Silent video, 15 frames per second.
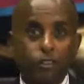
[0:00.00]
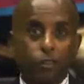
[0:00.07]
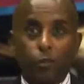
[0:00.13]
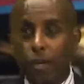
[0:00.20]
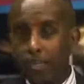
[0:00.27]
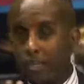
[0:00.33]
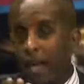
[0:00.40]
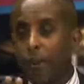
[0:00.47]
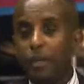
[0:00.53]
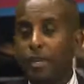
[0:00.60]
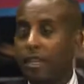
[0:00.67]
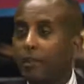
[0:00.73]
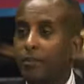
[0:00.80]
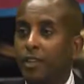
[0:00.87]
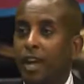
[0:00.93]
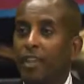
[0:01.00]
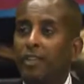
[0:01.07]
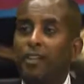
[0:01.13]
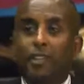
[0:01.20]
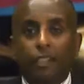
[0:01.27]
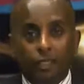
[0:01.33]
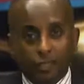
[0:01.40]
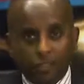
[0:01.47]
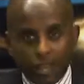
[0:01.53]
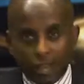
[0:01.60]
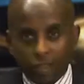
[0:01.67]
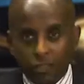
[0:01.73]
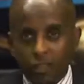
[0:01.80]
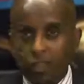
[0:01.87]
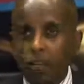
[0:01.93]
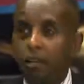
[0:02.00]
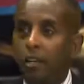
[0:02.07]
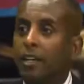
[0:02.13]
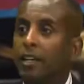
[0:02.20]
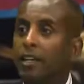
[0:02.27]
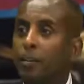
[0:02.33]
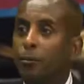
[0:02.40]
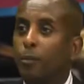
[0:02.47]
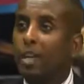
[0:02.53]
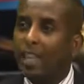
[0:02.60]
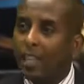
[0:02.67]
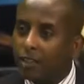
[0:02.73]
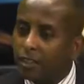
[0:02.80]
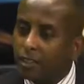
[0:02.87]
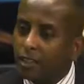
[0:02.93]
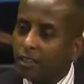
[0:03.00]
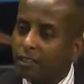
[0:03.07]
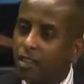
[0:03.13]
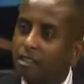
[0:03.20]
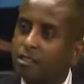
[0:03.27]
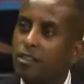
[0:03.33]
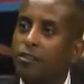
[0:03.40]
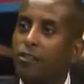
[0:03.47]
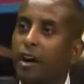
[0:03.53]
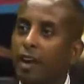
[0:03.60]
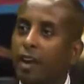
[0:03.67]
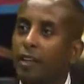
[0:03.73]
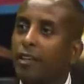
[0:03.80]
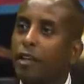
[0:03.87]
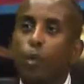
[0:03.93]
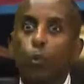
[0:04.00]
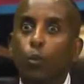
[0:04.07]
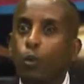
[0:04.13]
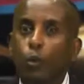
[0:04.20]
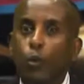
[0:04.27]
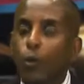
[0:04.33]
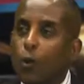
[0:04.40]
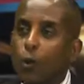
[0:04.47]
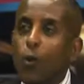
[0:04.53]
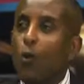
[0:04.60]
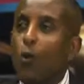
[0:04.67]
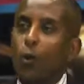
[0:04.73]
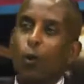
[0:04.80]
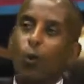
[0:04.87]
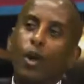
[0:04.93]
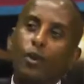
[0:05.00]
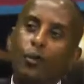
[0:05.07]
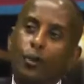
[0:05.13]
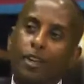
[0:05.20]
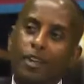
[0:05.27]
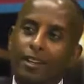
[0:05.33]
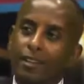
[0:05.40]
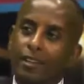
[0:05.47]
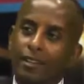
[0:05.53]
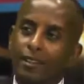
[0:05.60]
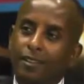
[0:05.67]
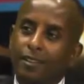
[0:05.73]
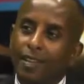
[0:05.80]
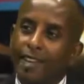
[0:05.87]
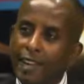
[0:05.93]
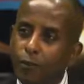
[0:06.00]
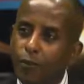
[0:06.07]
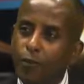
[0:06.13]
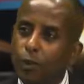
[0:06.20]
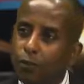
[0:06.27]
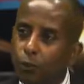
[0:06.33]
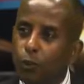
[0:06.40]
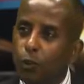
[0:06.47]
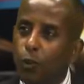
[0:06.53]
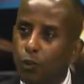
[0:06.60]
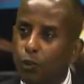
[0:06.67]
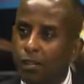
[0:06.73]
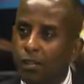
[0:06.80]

Otherwise, I believe that they are serving, but let's intensify it. We don't know when we're going to leave this world.